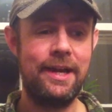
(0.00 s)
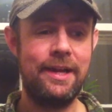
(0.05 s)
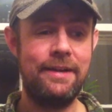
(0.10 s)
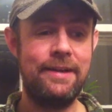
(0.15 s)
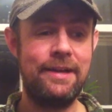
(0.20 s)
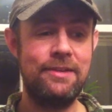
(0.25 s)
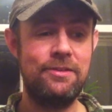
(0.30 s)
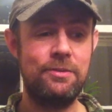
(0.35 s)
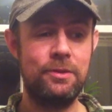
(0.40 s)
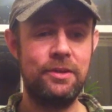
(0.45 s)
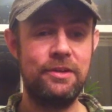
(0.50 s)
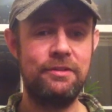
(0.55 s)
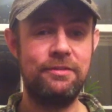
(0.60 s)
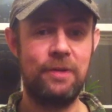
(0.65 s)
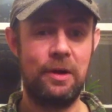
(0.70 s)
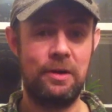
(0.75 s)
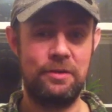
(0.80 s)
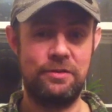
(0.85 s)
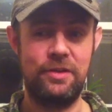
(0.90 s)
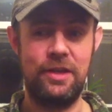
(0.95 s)
And that's
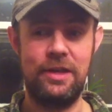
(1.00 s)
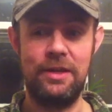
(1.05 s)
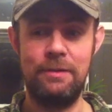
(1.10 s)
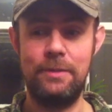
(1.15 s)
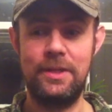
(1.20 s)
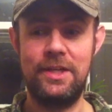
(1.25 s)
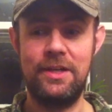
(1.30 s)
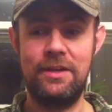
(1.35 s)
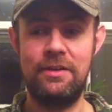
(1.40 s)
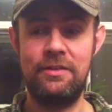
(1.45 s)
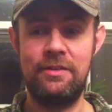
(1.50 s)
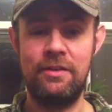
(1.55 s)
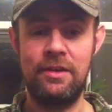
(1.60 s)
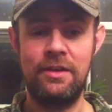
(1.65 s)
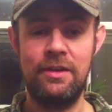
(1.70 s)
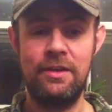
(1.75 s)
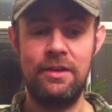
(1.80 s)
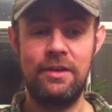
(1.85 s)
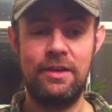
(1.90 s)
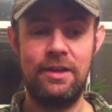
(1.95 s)
really frustrating
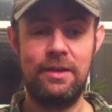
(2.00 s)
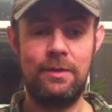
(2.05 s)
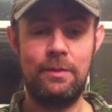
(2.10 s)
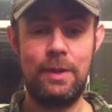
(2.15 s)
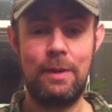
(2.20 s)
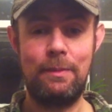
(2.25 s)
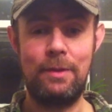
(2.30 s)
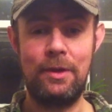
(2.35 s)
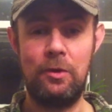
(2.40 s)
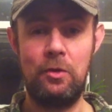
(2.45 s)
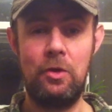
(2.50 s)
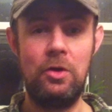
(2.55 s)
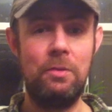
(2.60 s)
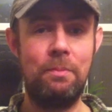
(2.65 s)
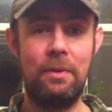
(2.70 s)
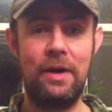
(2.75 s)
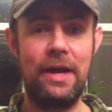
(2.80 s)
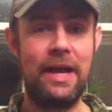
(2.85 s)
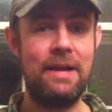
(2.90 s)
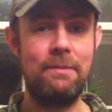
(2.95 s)
because it may be an
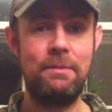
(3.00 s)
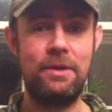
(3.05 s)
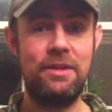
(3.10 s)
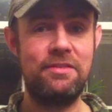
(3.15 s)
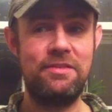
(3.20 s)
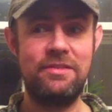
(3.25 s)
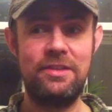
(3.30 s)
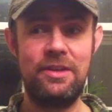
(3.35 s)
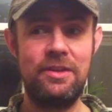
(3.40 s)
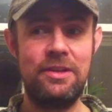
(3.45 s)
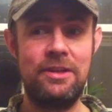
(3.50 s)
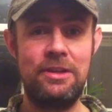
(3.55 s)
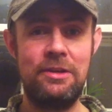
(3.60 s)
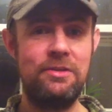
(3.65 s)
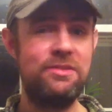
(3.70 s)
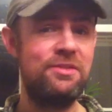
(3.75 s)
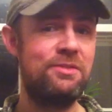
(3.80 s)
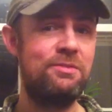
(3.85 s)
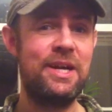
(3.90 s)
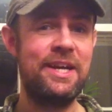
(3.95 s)
old brand, but it's still,
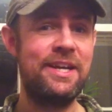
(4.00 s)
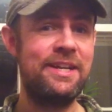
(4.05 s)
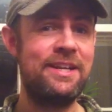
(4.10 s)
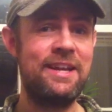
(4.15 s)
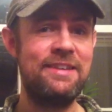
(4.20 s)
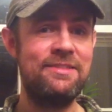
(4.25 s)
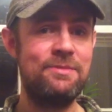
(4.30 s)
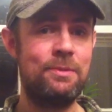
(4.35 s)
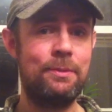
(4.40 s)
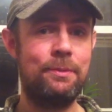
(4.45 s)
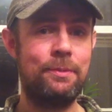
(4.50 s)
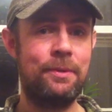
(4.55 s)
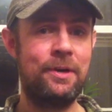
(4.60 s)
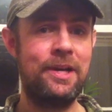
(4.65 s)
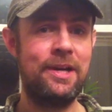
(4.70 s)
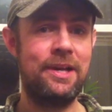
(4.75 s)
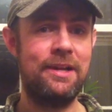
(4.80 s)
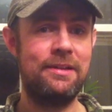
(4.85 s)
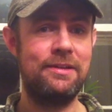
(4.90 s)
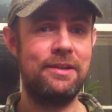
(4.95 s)
it's a recognizable
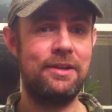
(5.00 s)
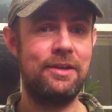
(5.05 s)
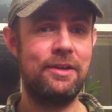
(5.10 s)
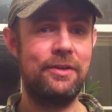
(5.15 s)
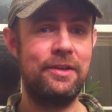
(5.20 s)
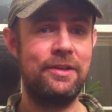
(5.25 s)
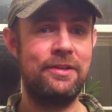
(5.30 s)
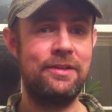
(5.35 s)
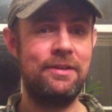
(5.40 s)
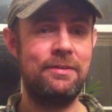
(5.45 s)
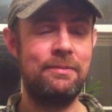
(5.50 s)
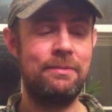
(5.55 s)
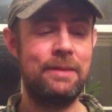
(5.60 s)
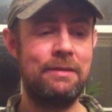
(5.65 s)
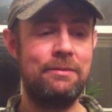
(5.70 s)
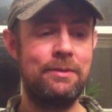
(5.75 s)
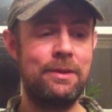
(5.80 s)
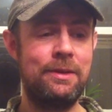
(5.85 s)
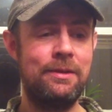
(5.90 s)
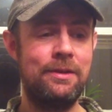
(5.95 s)
brand, that
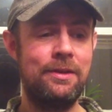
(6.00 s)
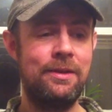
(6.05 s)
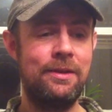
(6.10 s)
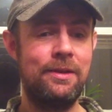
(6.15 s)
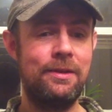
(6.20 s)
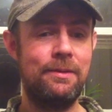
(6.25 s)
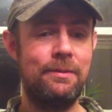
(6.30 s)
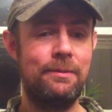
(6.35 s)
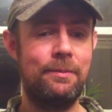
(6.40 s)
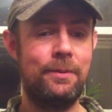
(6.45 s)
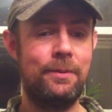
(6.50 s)
didn't maybe